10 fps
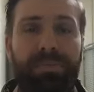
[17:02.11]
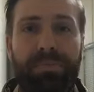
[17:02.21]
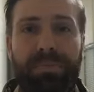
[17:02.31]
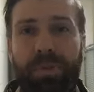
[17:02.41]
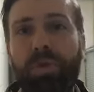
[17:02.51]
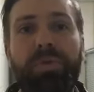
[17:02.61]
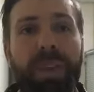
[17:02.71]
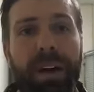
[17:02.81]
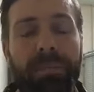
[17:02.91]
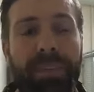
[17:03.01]
proof
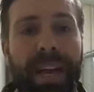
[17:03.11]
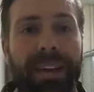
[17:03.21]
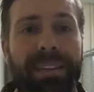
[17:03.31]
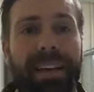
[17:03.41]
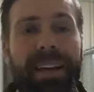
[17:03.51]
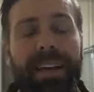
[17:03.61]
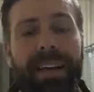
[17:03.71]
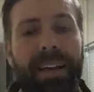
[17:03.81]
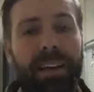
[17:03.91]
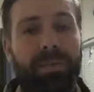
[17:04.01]
them that,
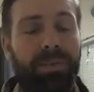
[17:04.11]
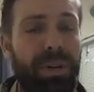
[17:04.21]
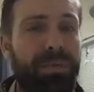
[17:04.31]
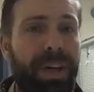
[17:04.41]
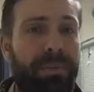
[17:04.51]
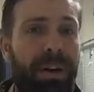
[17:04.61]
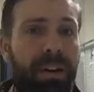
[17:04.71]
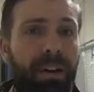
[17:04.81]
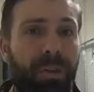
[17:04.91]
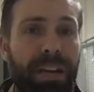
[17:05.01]
uh, or brief them on
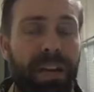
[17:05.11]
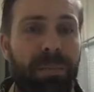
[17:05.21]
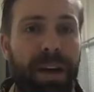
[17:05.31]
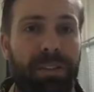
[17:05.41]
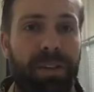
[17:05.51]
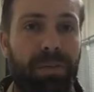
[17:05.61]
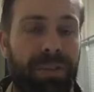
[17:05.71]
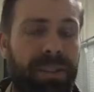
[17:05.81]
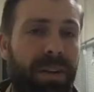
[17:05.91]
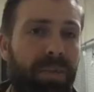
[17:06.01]
our rain day policy. Where
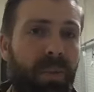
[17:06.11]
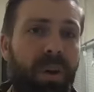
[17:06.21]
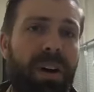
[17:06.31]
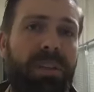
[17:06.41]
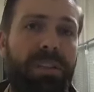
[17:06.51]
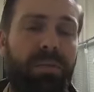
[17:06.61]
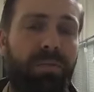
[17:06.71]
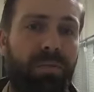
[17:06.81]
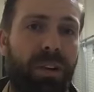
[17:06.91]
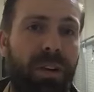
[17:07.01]
listen, if you want some
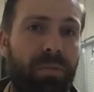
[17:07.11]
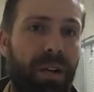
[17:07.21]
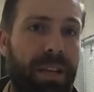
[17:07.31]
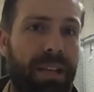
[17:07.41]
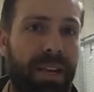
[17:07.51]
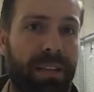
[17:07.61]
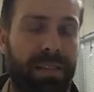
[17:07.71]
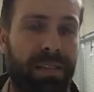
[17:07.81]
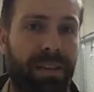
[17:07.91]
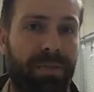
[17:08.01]
uh, rain day
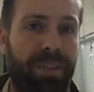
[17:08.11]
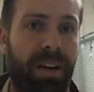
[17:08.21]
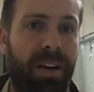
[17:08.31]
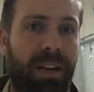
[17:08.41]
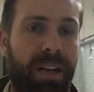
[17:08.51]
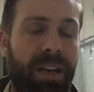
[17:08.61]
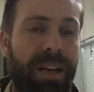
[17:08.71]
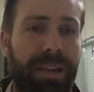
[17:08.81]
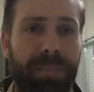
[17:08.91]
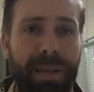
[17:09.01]
stuff done
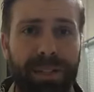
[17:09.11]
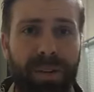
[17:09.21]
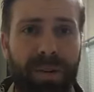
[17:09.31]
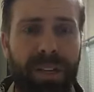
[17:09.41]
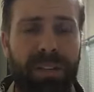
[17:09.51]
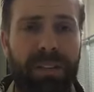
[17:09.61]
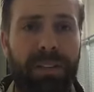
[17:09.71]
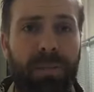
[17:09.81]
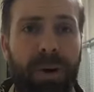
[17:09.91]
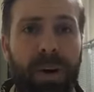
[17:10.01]
in Minnesota in the
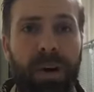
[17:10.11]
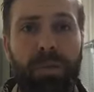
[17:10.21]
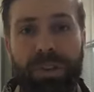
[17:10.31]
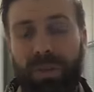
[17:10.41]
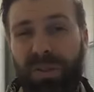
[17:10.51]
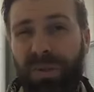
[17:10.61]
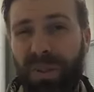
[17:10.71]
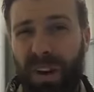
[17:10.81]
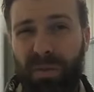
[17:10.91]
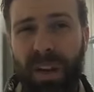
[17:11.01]
summer, we sort of do it
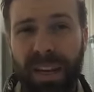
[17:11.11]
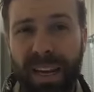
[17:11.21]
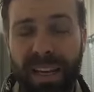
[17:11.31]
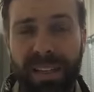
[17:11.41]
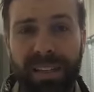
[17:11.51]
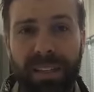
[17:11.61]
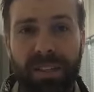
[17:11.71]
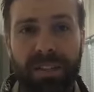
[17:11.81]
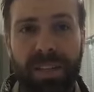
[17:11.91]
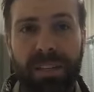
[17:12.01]
on a rain day
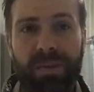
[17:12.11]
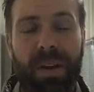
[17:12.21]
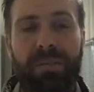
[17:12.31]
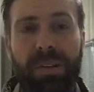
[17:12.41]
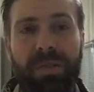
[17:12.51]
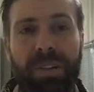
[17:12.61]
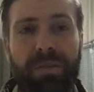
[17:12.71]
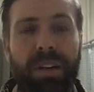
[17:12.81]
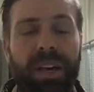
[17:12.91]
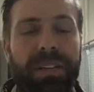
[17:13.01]
contingency because we have to use
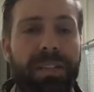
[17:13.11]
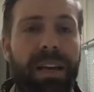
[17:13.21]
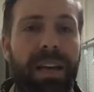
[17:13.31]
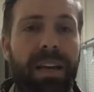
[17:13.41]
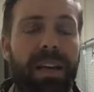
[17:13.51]
every nice day.